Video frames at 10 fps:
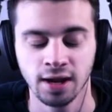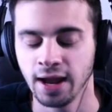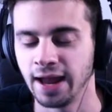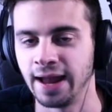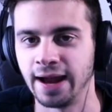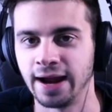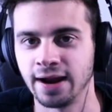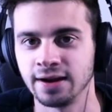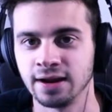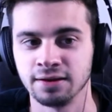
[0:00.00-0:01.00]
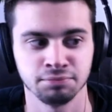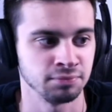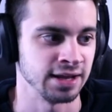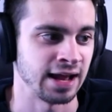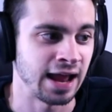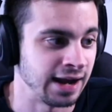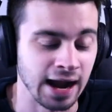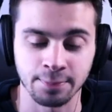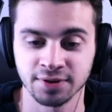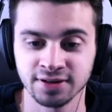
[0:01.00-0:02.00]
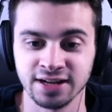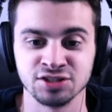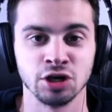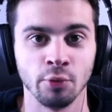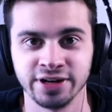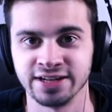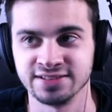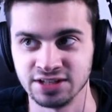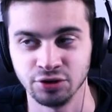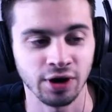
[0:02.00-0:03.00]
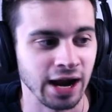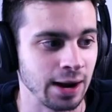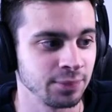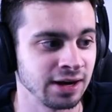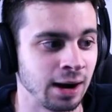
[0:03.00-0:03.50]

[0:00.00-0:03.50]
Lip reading: and it happened. It's going to continue to happen.